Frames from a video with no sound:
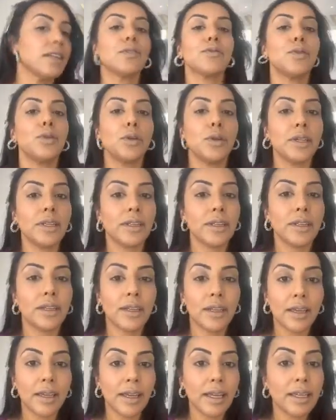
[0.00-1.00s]
fallen
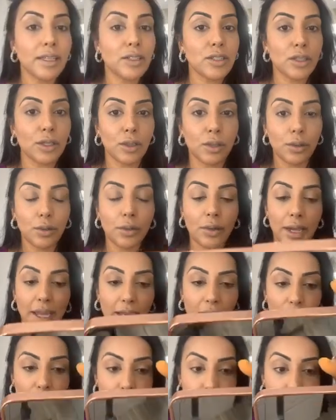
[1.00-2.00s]
into
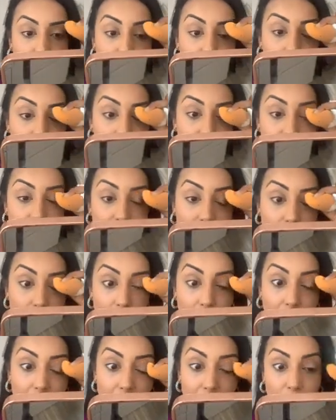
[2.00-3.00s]
any of your creases or
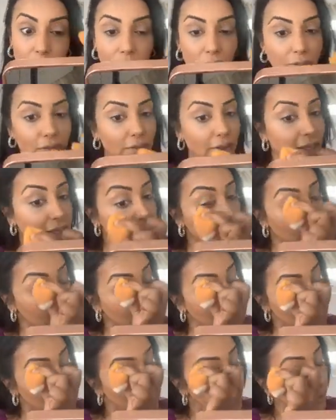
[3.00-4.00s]
lines on your face.
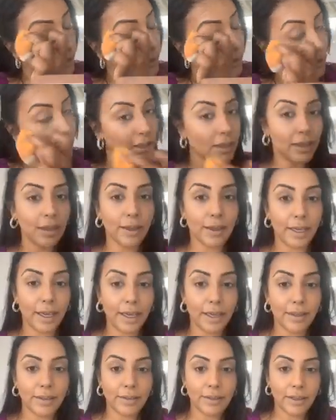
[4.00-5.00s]
Okay?
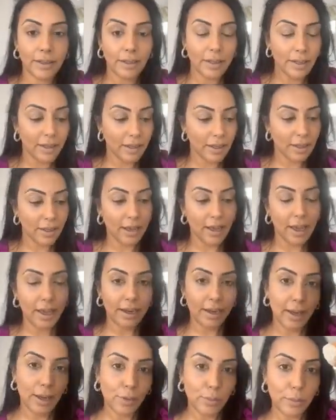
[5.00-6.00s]
And
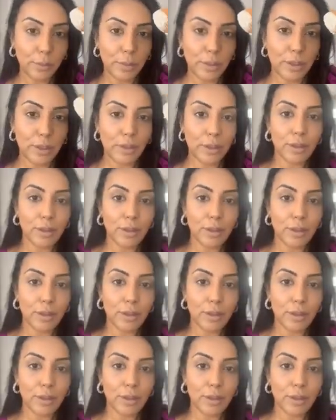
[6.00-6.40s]
now with the